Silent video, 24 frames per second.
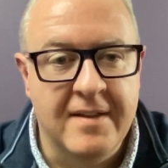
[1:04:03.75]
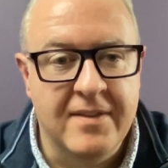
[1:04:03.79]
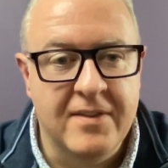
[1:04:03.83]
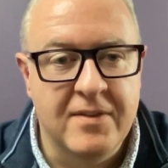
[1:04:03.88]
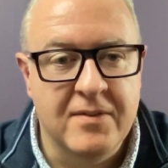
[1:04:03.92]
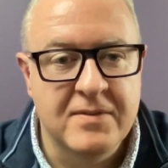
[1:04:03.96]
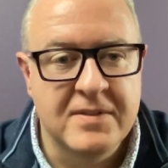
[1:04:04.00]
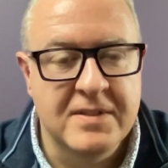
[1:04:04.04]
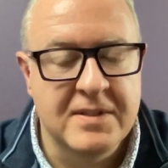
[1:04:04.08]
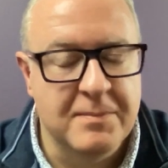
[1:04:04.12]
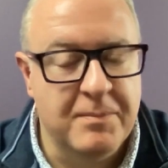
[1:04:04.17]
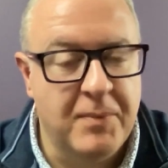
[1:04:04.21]

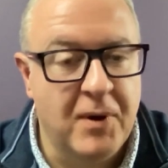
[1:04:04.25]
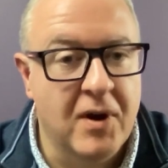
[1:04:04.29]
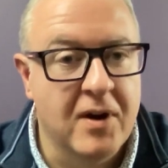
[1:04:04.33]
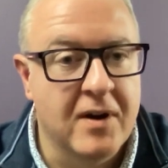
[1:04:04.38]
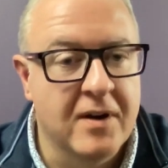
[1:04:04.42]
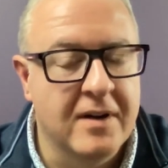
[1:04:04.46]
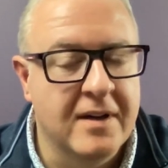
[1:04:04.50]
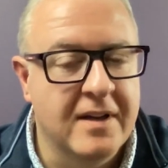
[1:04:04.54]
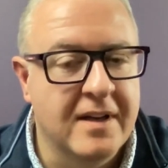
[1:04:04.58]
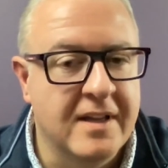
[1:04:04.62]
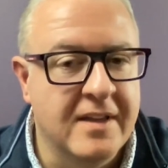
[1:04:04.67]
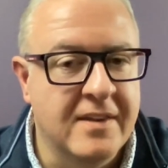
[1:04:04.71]
there's the
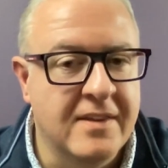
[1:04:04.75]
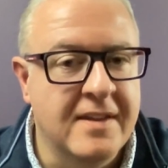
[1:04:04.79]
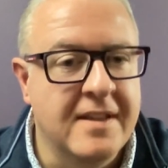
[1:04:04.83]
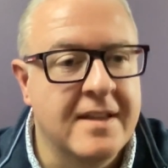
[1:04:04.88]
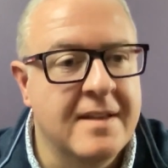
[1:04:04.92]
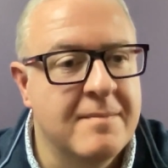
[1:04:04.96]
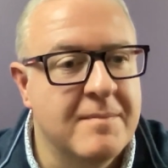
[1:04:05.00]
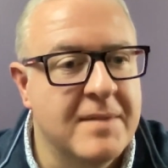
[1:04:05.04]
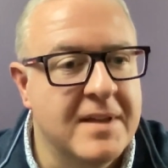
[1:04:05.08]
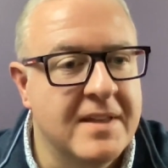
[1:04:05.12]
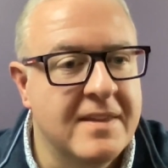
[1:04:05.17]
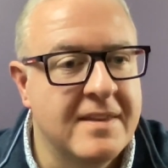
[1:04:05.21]
part in the
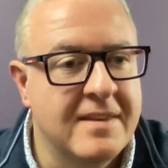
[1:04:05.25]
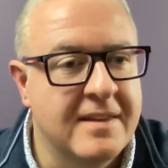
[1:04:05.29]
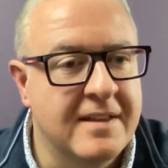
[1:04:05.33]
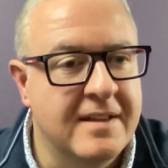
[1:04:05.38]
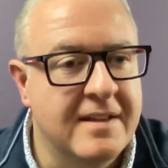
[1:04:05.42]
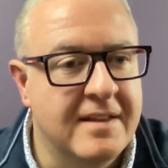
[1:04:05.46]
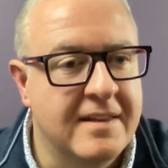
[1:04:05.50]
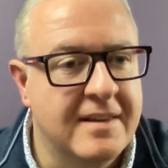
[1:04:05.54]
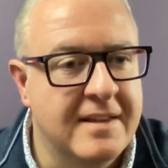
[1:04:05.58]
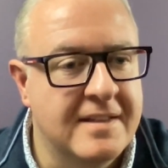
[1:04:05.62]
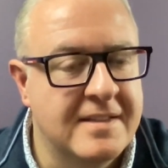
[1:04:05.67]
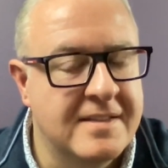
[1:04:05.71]
E-Myth
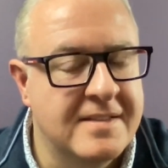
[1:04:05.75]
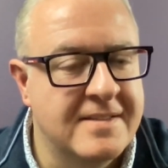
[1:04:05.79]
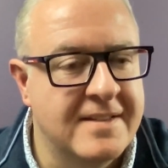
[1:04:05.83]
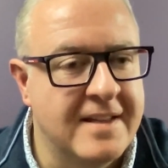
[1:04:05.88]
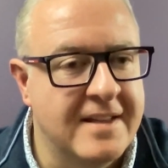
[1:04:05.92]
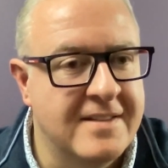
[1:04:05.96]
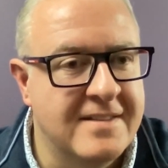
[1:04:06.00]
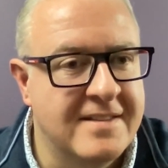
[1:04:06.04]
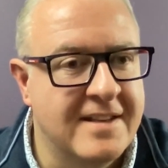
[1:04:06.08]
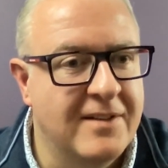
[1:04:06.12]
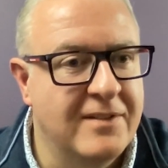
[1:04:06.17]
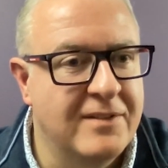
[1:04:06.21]
that
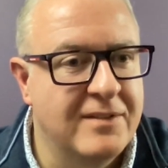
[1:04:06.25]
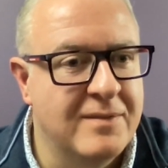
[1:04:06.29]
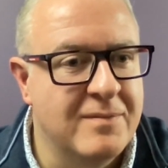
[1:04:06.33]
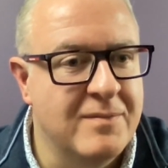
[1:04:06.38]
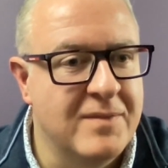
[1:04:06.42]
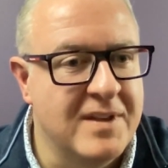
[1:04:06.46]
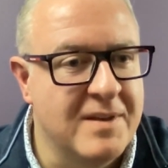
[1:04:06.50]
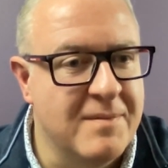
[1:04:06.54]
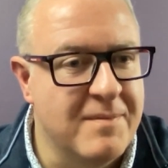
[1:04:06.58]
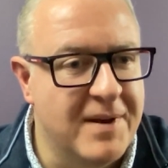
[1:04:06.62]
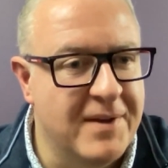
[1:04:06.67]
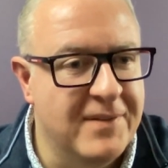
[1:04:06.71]
stands out to
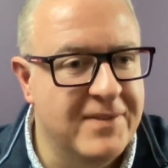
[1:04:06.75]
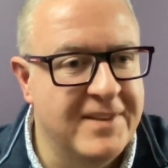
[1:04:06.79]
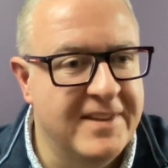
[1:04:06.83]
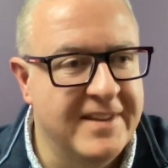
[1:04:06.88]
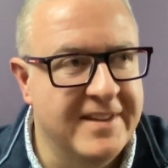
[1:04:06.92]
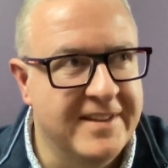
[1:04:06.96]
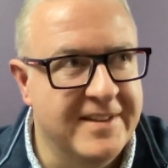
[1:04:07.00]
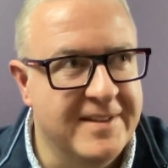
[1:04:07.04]
me about